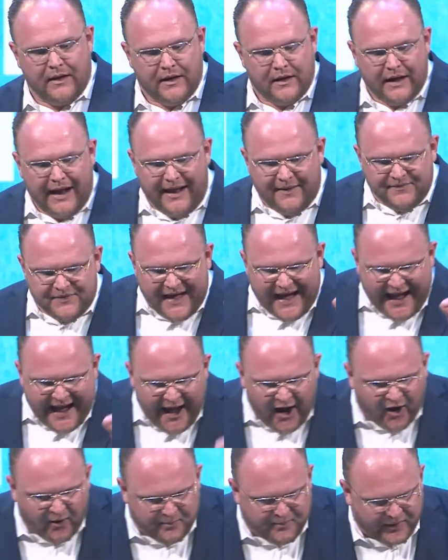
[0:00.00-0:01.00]
And the
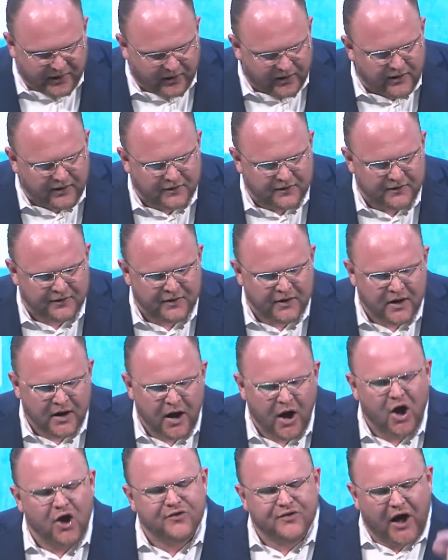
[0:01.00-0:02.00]
Helper,
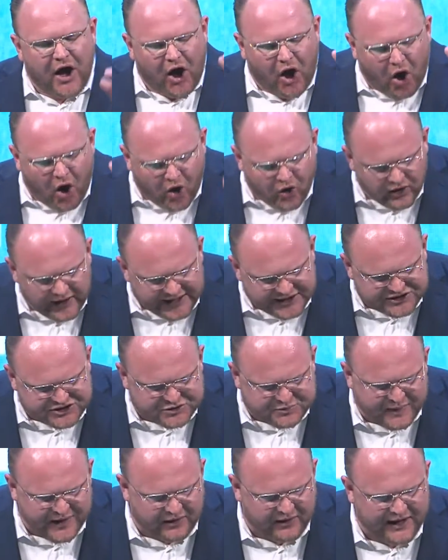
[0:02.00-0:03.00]
the Holy
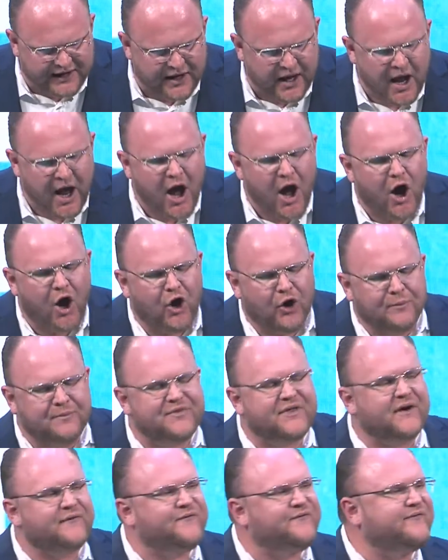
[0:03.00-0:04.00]
Spirit, whom
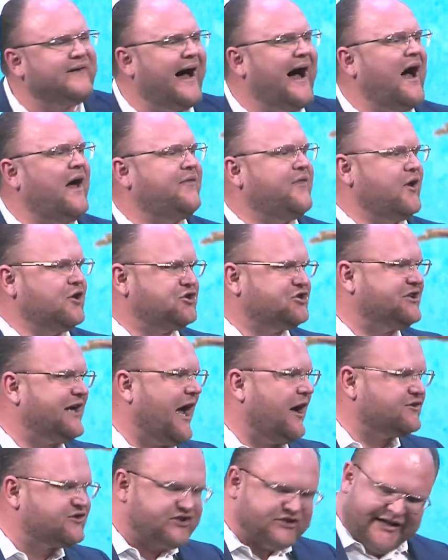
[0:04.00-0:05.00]
the Father
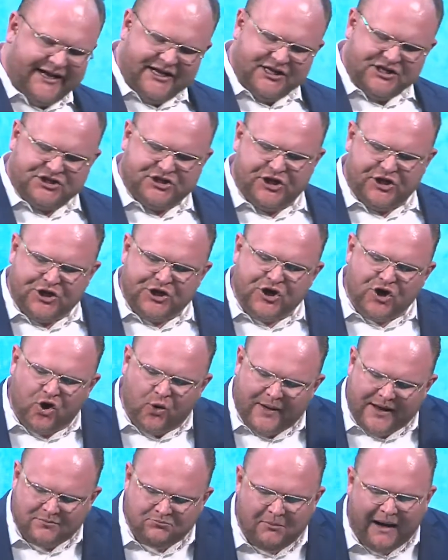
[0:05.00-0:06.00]
shall send to you
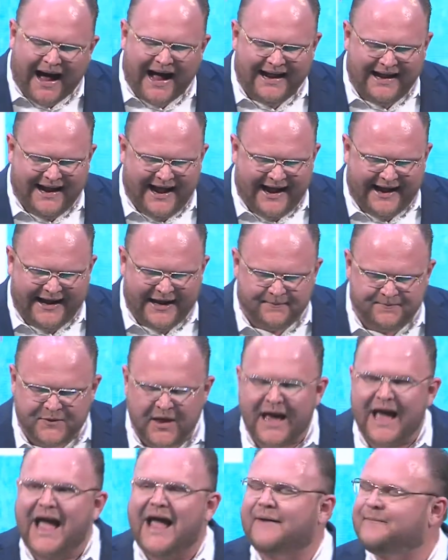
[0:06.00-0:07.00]
in my name.
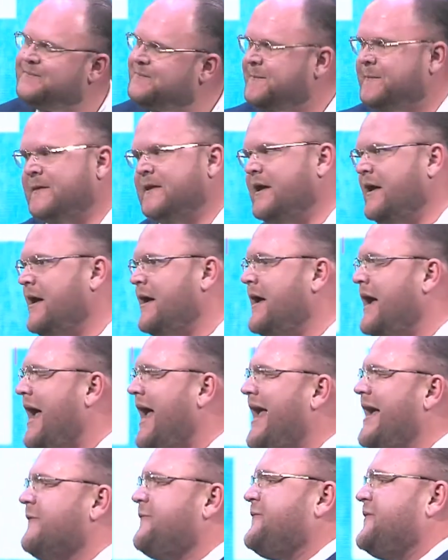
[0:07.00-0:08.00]

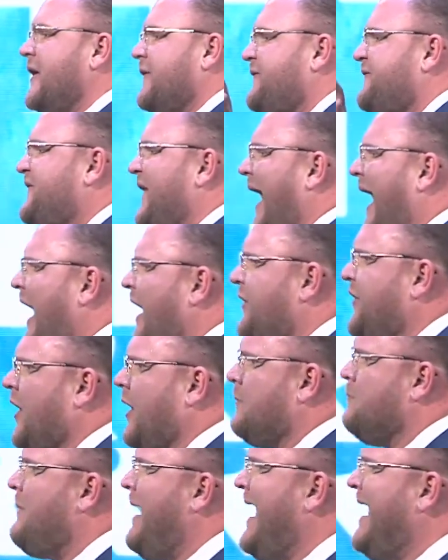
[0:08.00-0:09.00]
If the Father
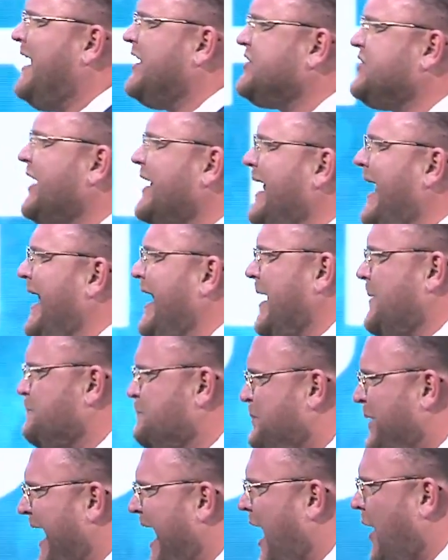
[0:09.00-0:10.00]
makes it an
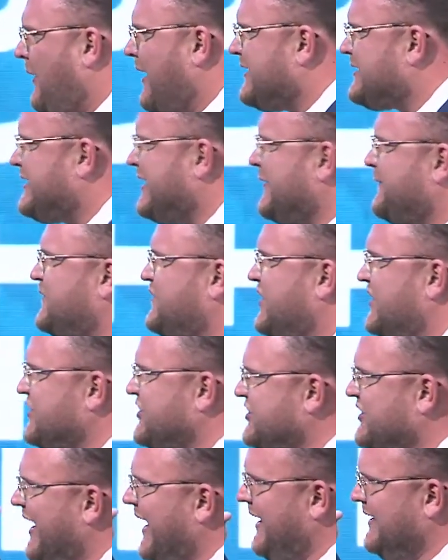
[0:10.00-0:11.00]
imperative to
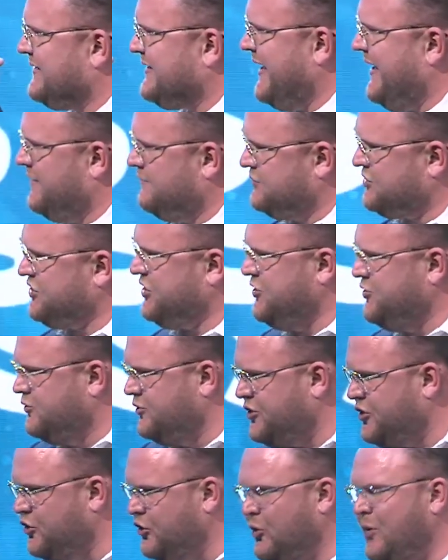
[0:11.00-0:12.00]
send him to
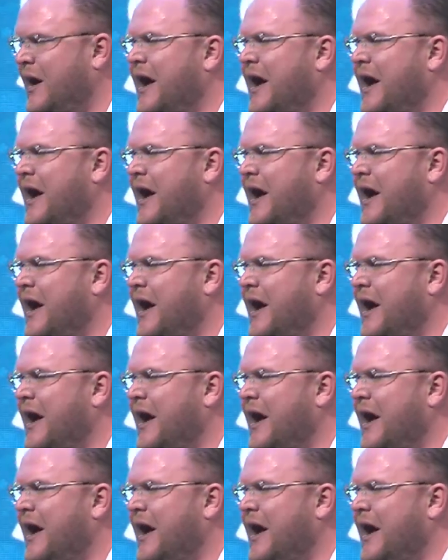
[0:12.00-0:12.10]
you,